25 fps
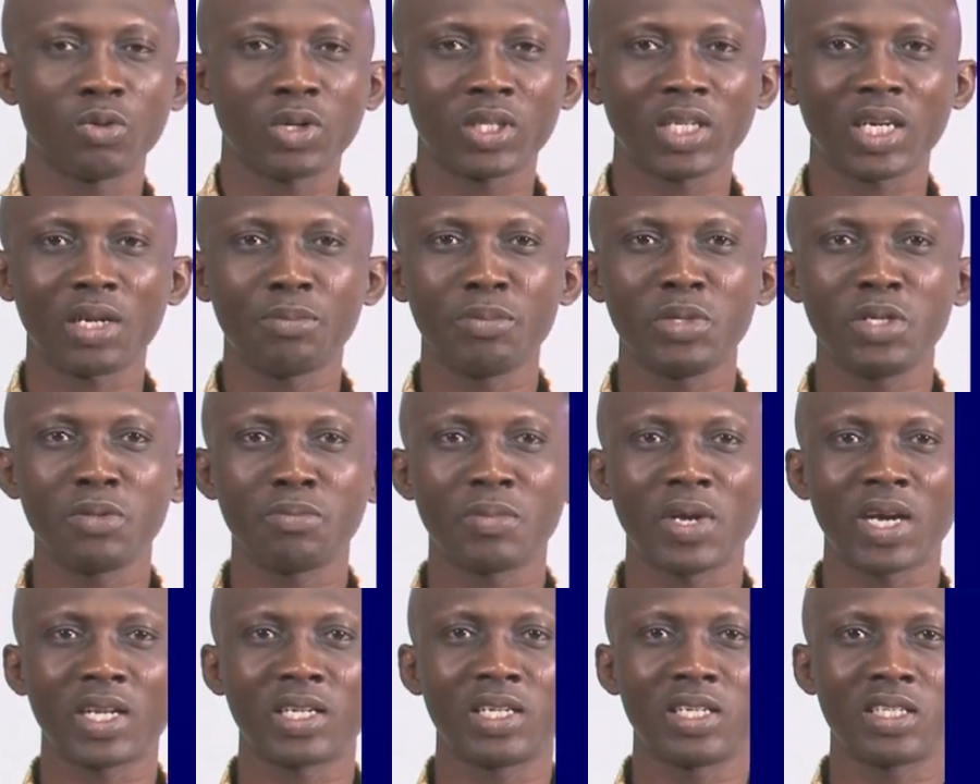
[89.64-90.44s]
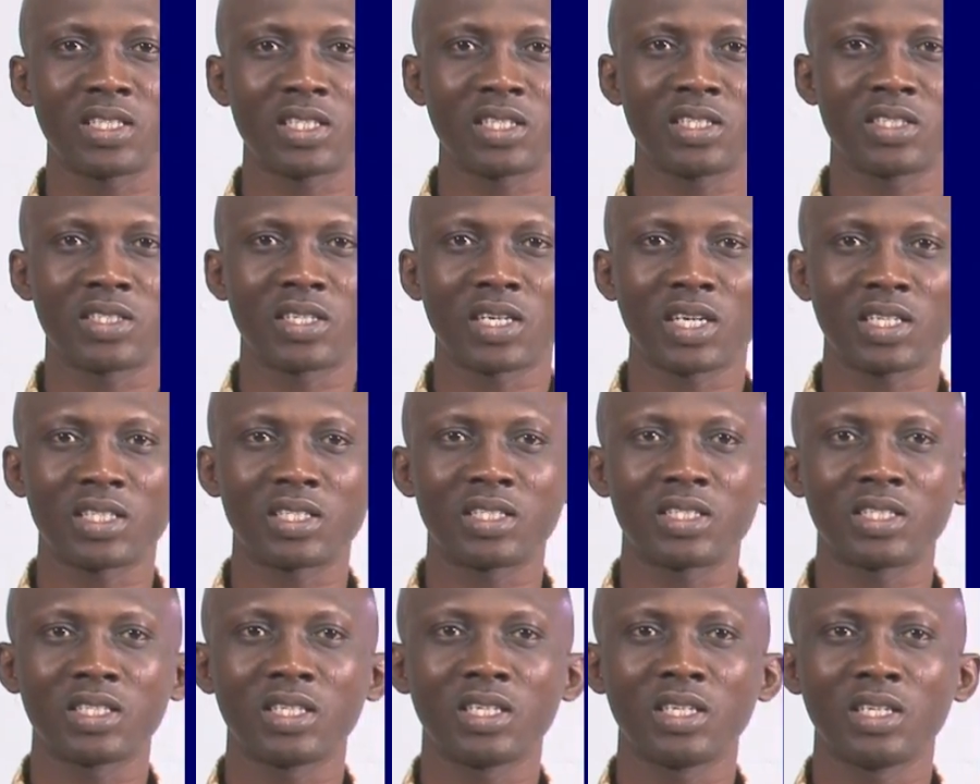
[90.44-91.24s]
What I mean by this is
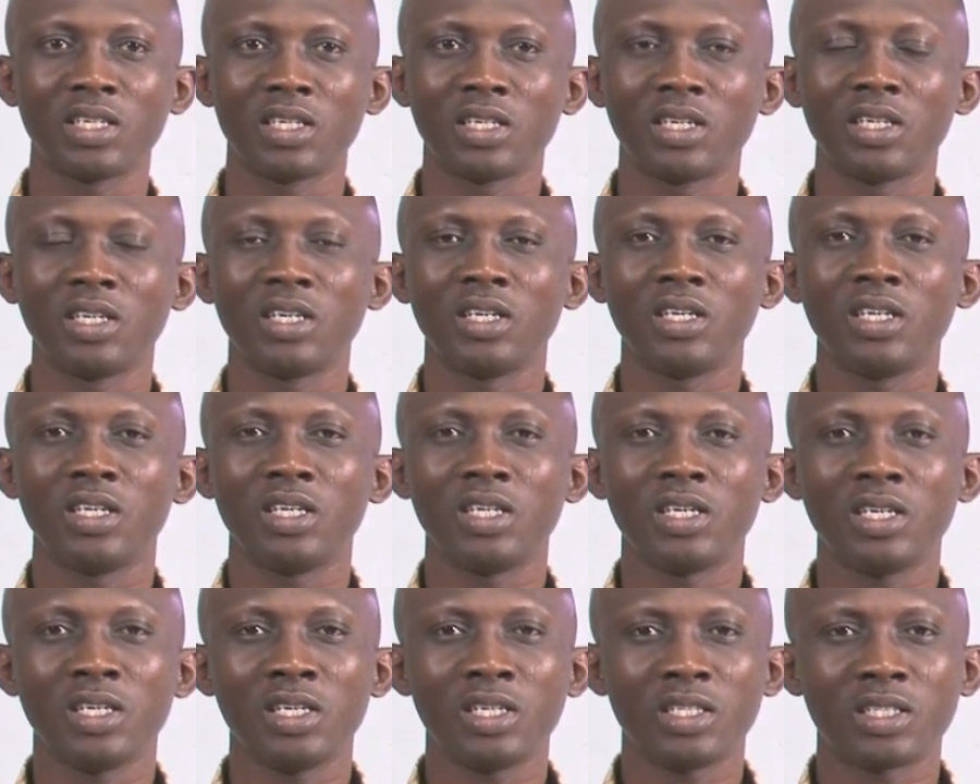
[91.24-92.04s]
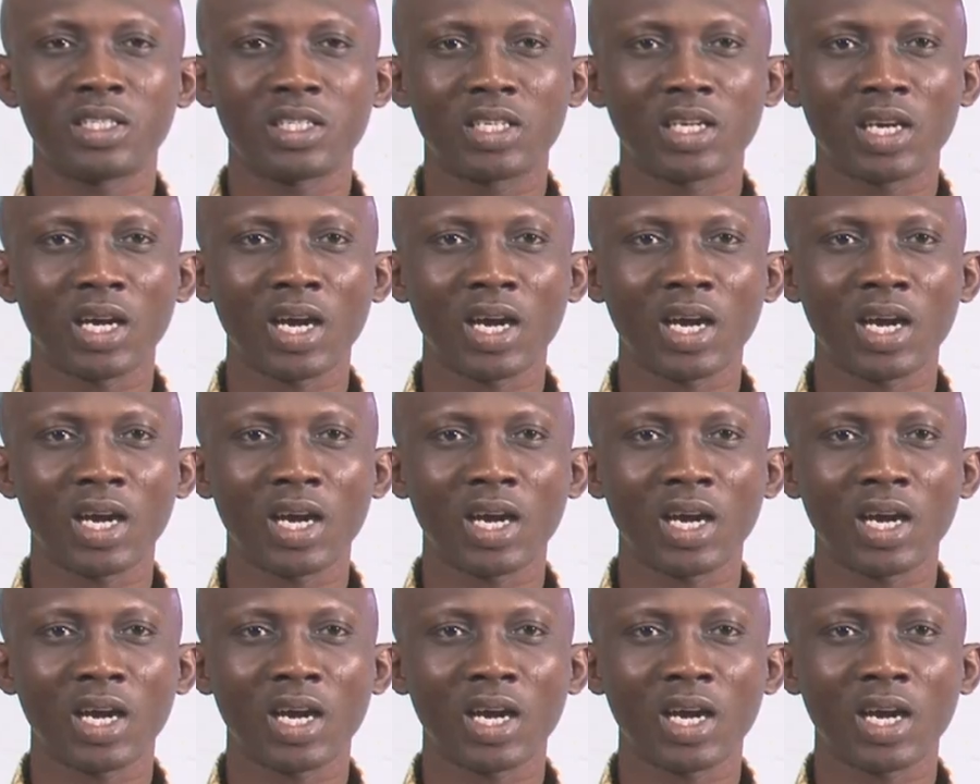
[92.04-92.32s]
that it